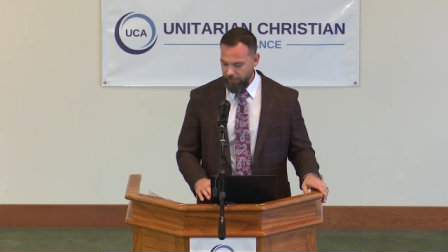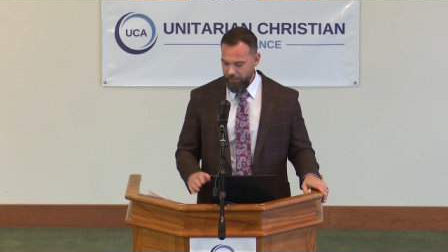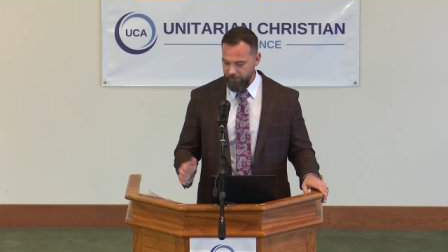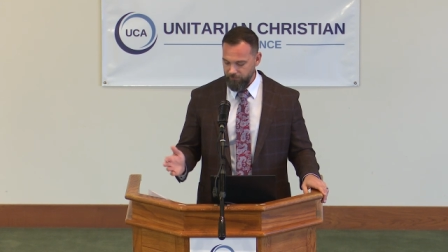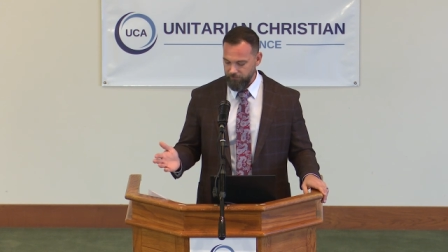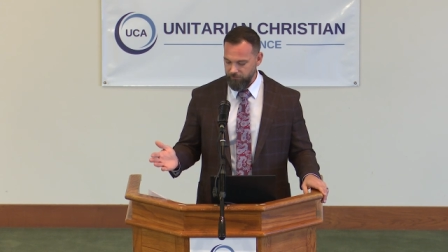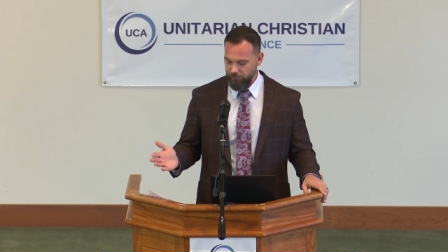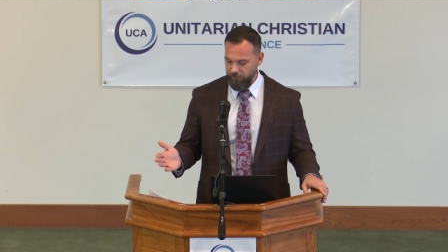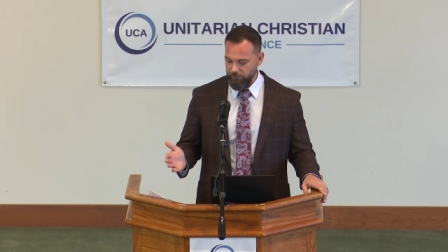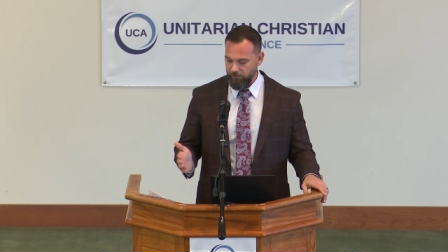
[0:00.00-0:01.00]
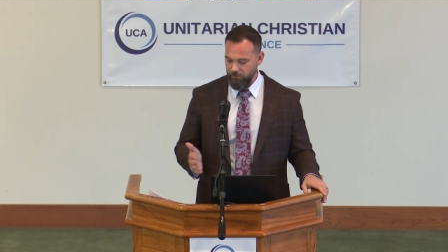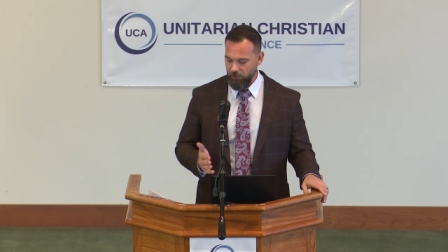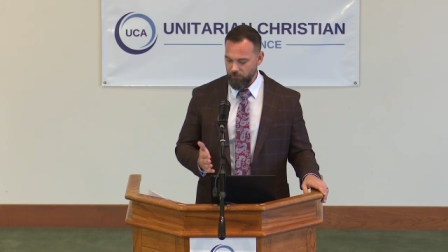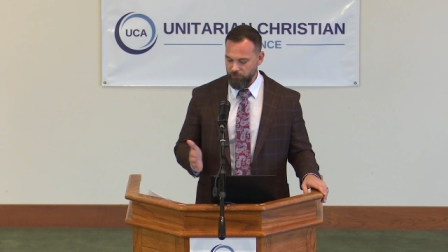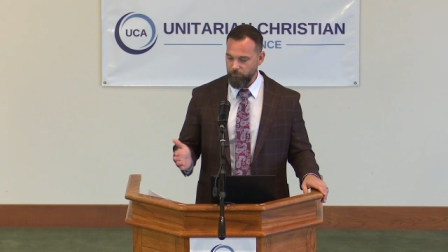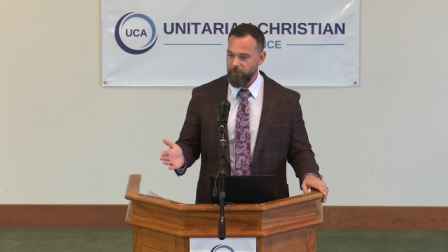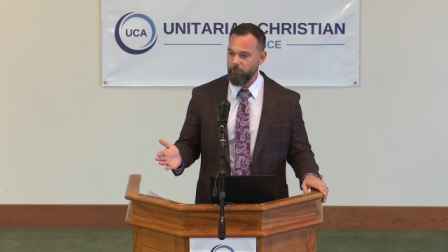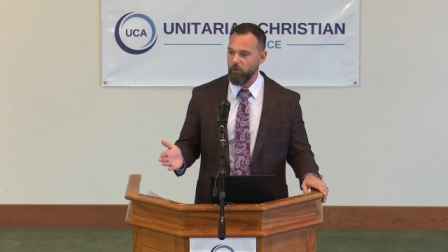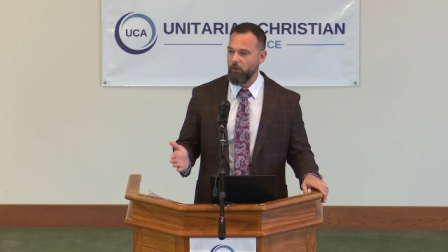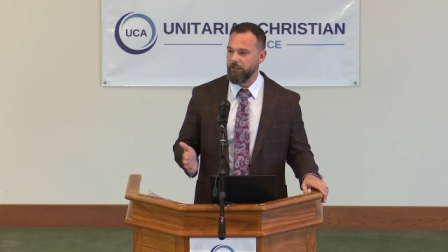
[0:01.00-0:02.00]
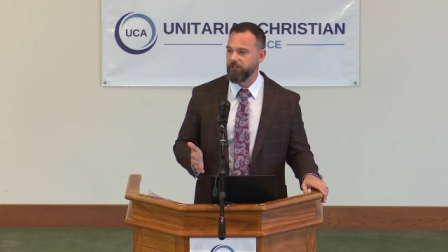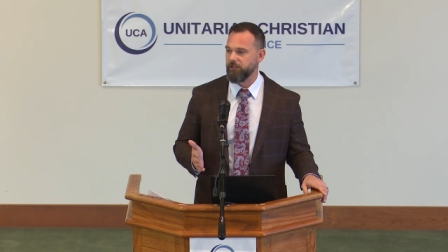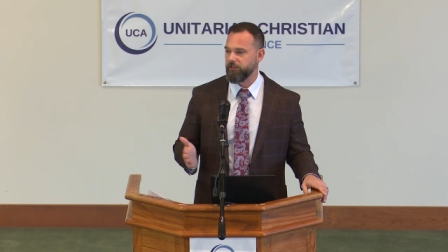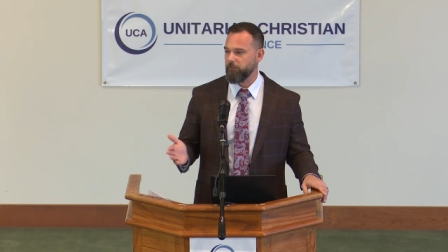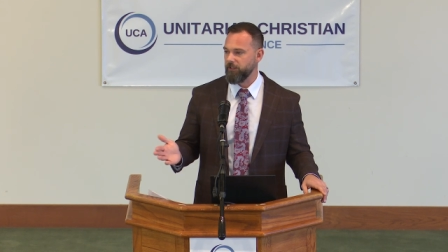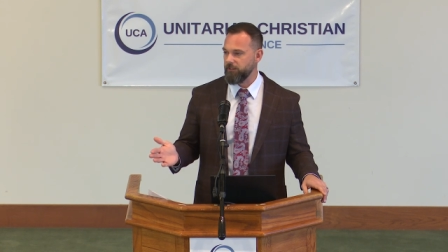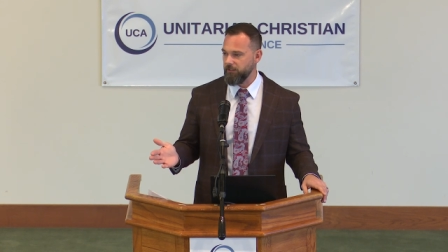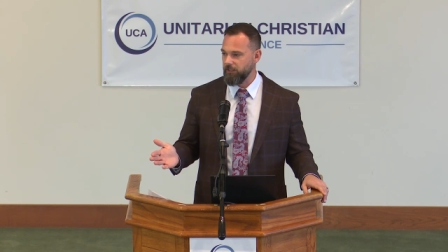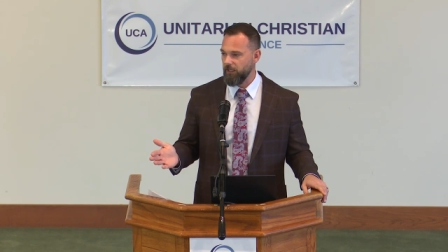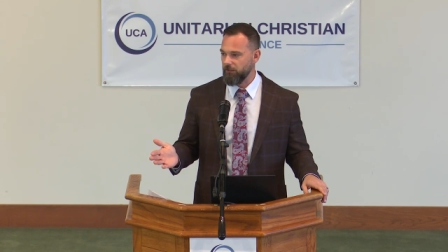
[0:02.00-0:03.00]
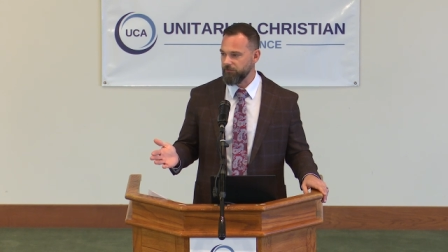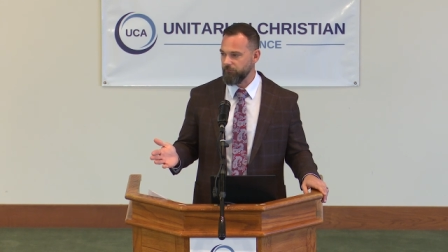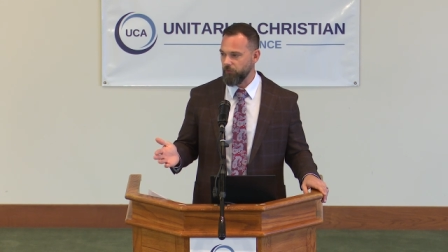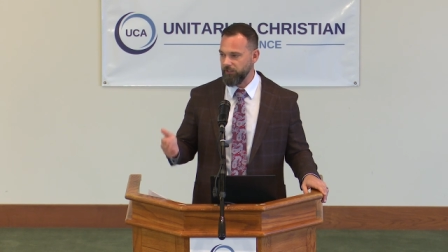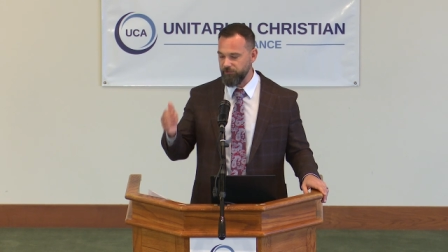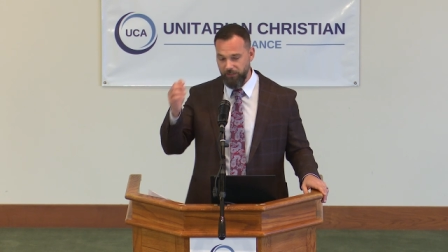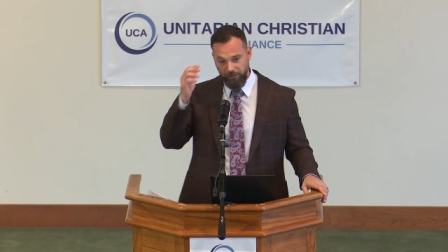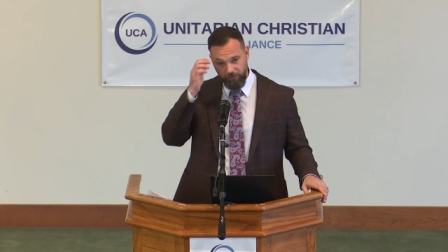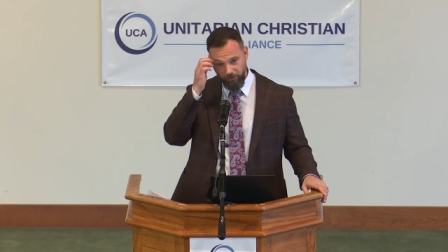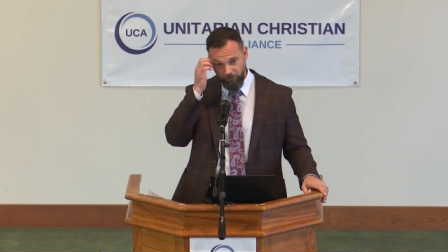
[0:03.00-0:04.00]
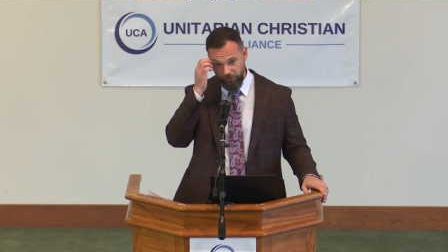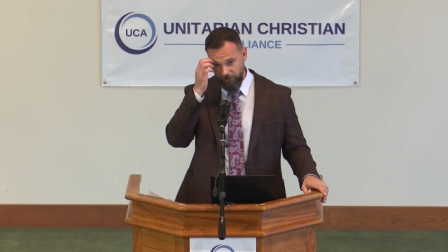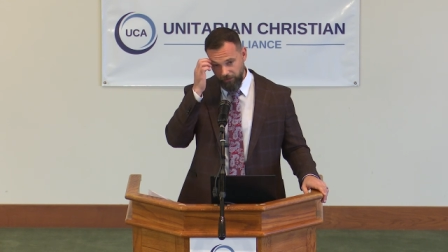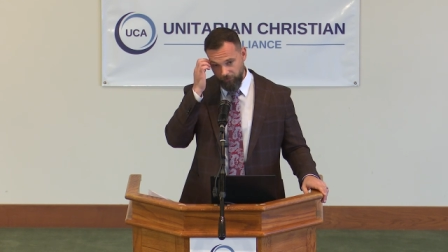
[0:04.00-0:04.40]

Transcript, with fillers: And, you know, some people question some of the details of what he said here,